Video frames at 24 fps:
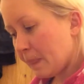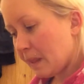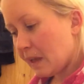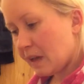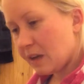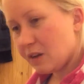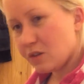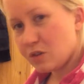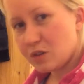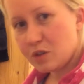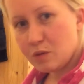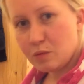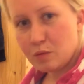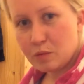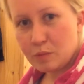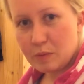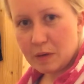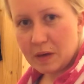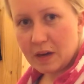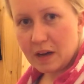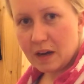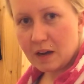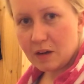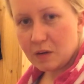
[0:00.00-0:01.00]
because it would be
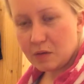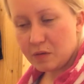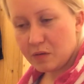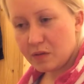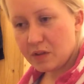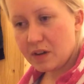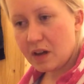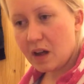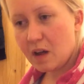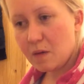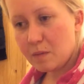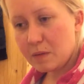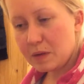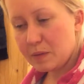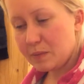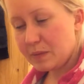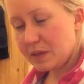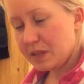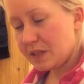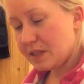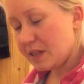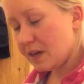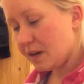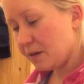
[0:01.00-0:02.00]
kind of calming
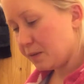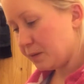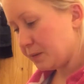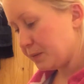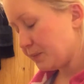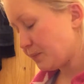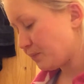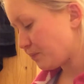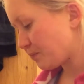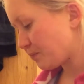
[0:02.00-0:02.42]
me down.